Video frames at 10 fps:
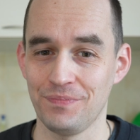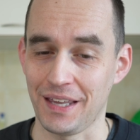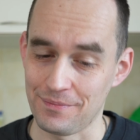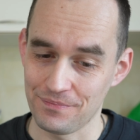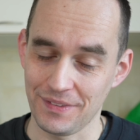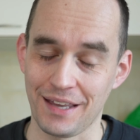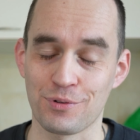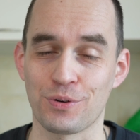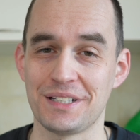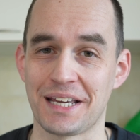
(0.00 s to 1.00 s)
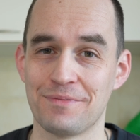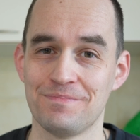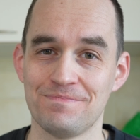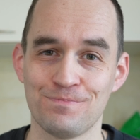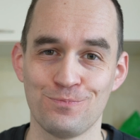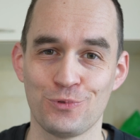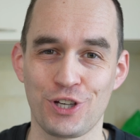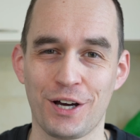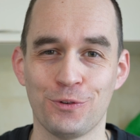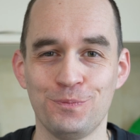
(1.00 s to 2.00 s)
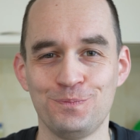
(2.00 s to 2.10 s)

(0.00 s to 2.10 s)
Hey, have a great day. Ciao.